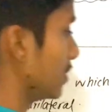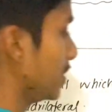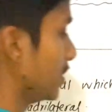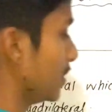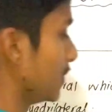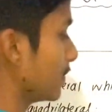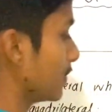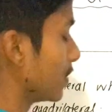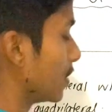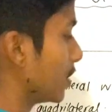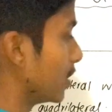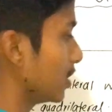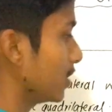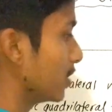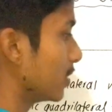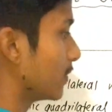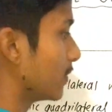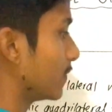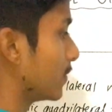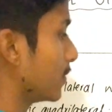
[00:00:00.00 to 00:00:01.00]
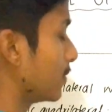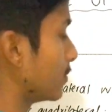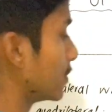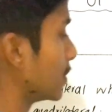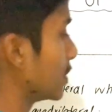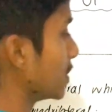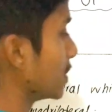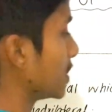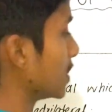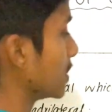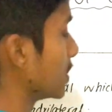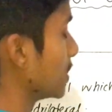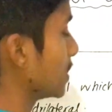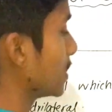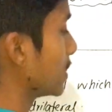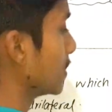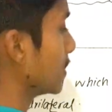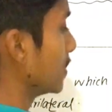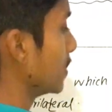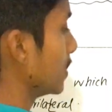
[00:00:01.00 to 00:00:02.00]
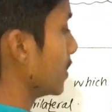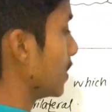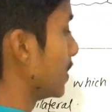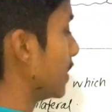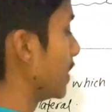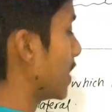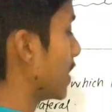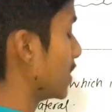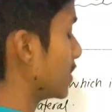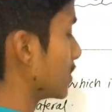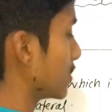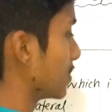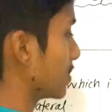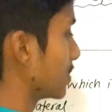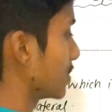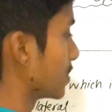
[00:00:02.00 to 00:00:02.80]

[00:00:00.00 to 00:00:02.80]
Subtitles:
if all the four vertices lies on the